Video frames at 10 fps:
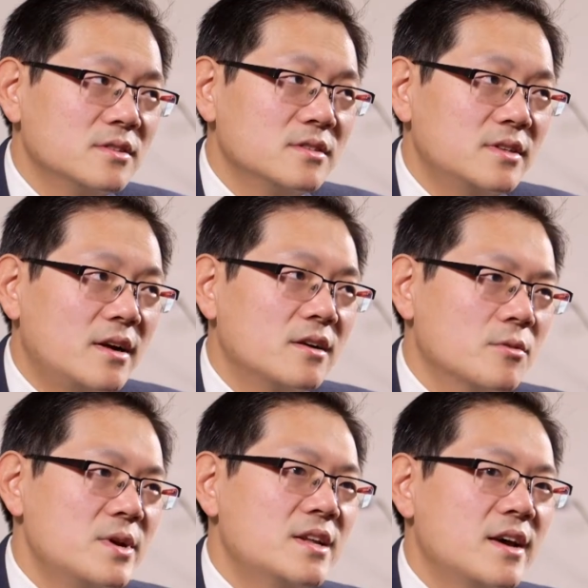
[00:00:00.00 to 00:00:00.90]
There are
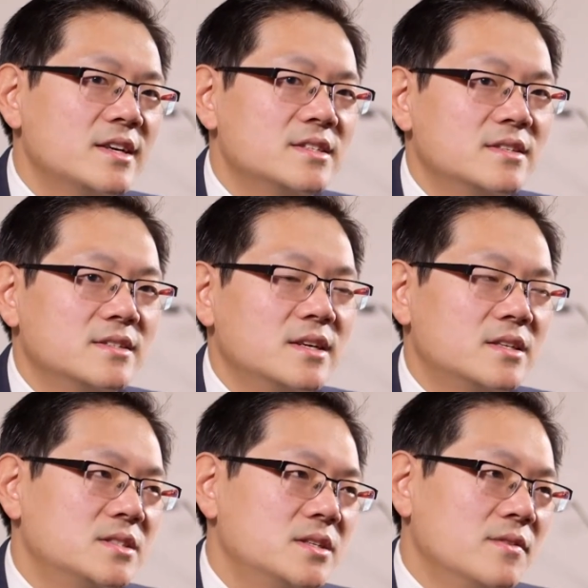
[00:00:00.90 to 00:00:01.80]
3 tests that
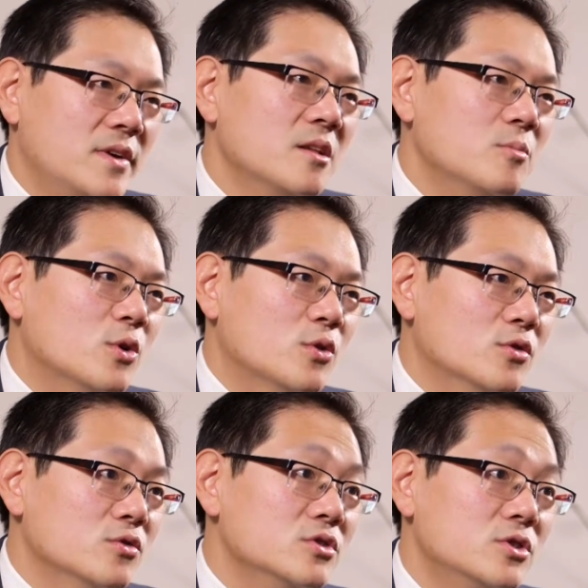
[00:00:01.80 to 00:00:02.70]
are available
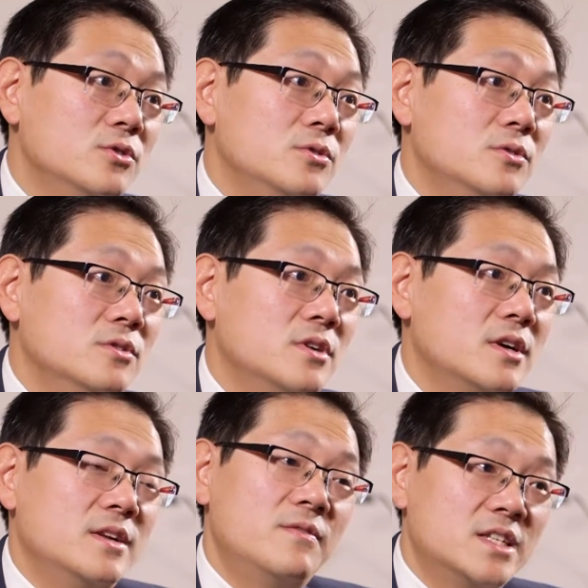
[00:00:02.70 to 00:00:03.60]
to
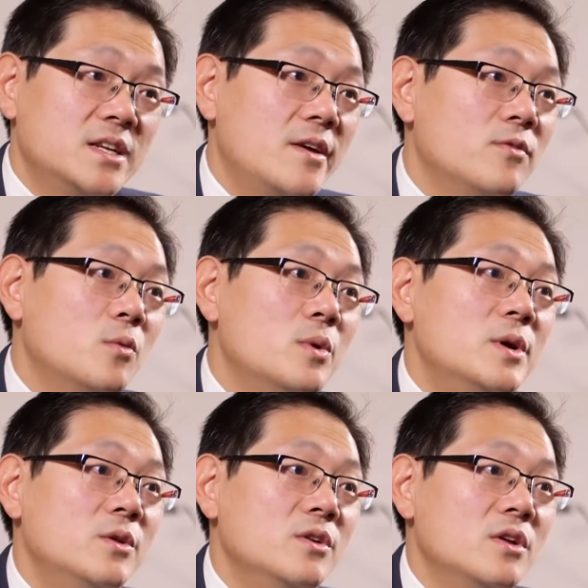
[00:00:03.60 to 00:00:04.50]
investigate for
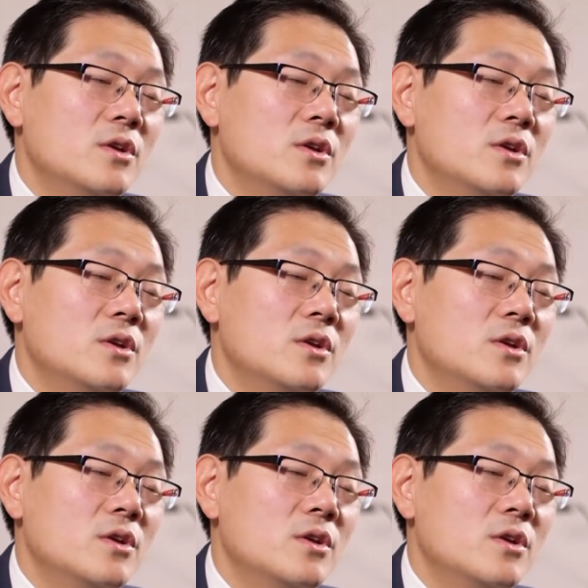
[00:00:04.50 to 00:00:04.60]
women